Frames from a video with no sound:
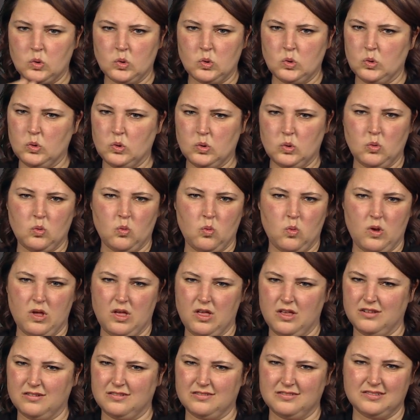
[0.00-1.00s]
They're
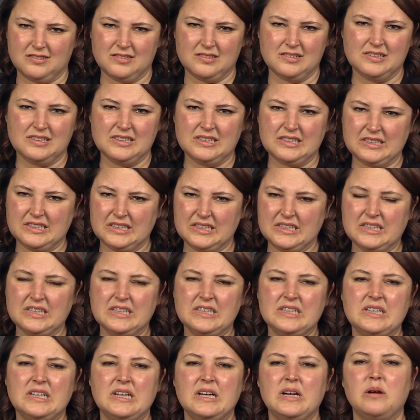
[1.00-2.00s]
more designed for
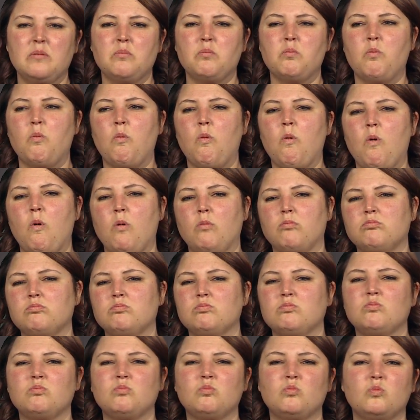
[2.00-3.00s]
scanning pages
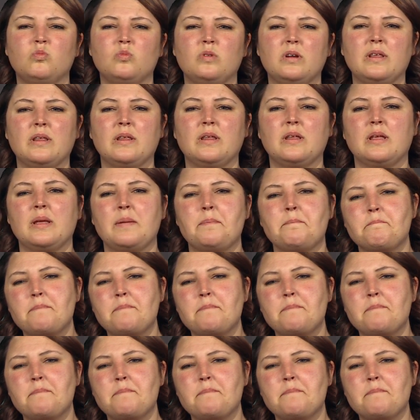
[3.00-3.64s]
of text.